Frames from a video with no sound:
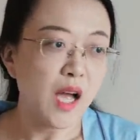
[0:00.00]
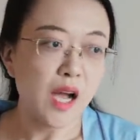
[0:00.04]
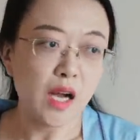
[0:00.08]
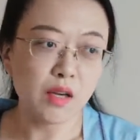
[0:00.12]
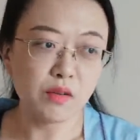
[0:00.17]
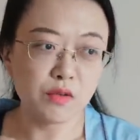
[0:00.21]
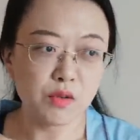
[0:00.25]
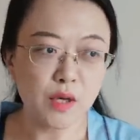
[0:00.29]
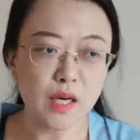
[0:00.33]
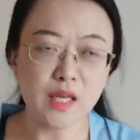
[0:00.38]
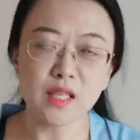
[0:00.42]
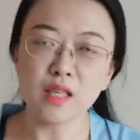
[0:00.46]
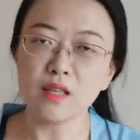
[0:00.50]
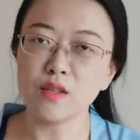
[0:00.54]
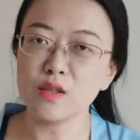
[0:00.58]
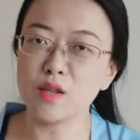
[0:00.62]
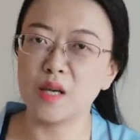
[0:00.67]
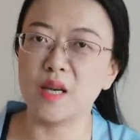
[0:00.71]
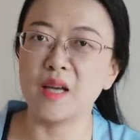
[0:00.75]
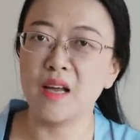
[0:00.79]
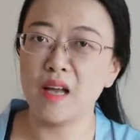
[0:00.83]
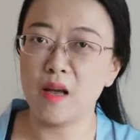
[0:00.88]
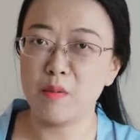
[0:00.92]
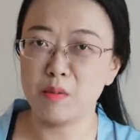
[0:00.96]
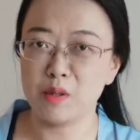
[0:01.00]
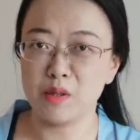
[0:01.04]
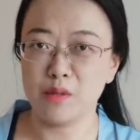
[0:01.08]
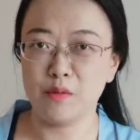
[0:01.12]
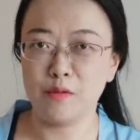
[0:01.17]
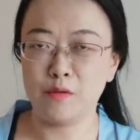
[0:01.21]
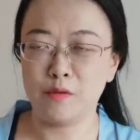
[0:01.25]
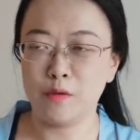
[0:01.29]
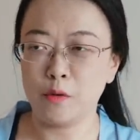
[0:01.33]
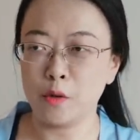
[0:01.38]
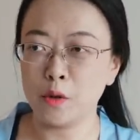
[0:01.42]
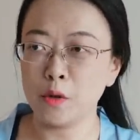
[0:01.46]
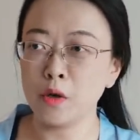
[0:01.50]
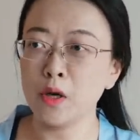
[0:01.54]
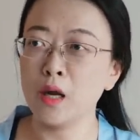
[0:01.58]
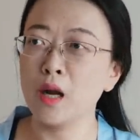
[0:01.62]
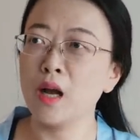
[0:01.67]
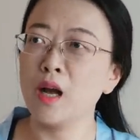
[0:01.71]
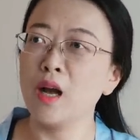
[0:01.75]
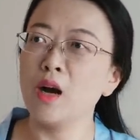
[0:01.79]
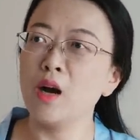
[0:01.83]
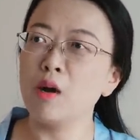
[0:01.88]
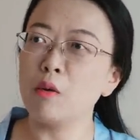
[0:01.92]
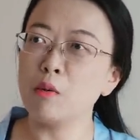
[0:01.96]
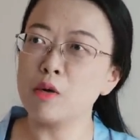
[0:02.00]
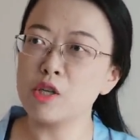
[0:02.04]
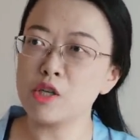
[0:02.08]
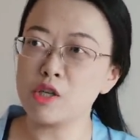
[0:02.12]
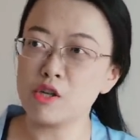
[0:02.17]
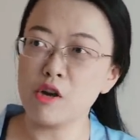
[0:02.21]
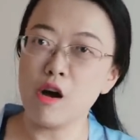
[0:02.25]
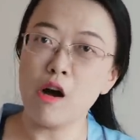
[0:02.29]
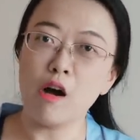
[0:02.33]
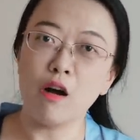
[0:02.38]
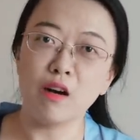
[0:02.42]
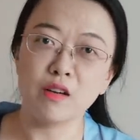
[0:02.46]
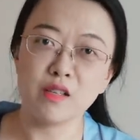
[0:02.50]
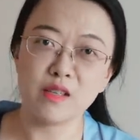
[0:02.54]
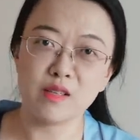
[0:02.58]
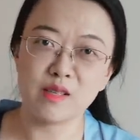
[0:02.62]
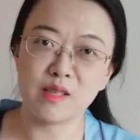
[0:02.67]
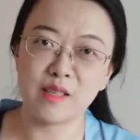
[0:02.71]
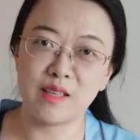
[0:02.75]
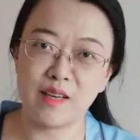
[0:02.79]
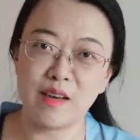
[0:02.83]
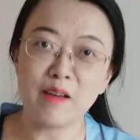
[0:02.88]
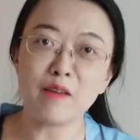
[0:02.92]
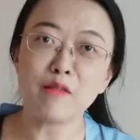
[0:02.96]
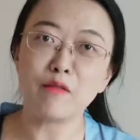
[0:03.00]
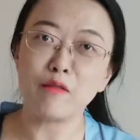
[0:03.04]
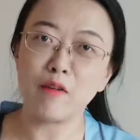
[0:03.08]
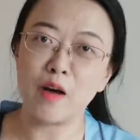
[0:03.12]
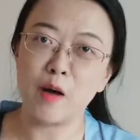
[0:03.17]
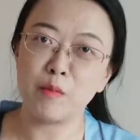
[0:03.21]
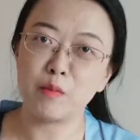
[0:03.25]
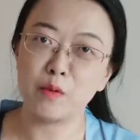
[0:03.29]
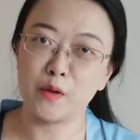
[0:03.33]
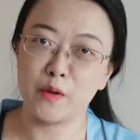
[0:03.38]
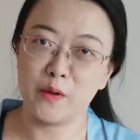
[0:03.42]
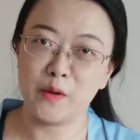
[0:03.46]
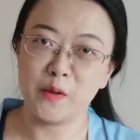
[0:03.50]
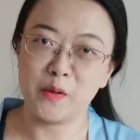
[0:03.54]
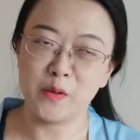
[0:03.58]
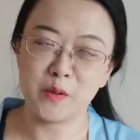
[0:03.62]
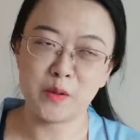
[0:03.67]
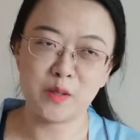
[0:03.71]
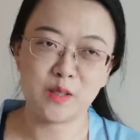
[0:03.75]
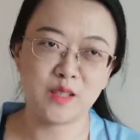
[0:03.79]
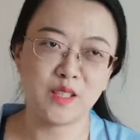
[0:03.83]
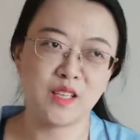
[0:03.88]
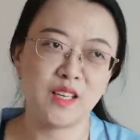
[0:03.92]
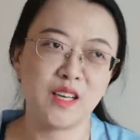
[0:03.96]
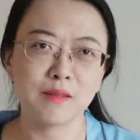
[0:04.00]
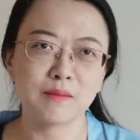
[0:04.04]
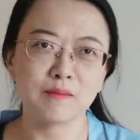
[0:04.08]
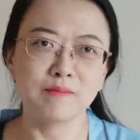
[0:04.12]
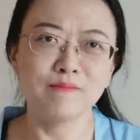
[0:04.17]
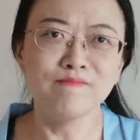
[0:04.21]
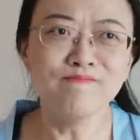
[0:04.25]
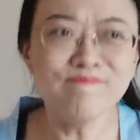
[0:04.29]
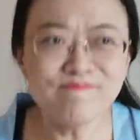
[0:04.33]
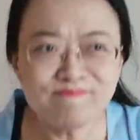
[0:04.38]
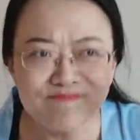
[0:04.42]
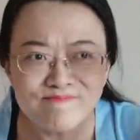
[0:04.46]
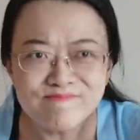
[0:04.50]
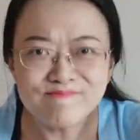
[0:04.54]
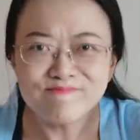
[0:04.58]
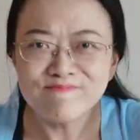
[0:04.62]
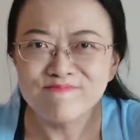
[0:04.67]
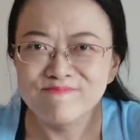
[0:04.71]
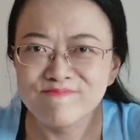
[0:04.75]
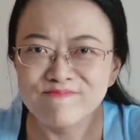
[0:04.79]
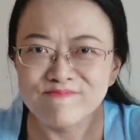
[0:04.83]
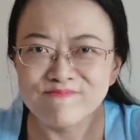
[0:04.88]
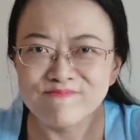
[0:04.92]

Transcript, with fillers: And right into episode four, when John just gave up ghost. Hmm?